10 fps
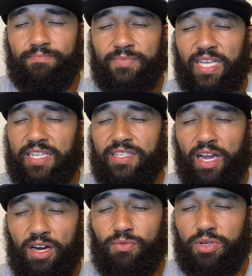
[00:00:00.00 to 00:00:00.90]
It takes
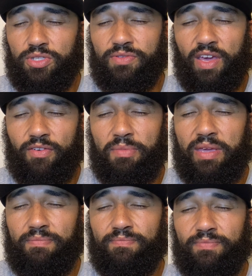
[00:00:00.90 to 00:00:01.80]
care of what you've given me.